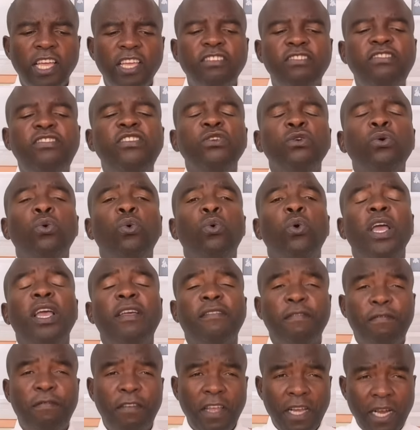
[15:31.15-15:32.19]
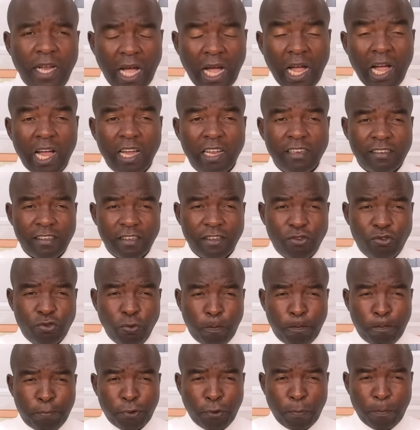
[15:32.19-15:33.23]
She will work very hard
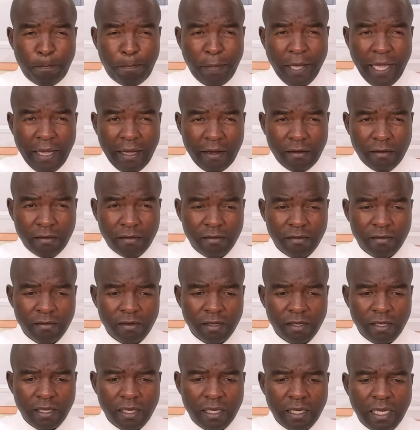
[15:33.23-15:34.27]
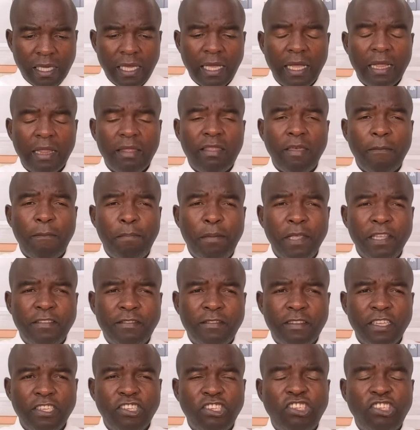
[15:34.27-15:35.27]
to propel the beast.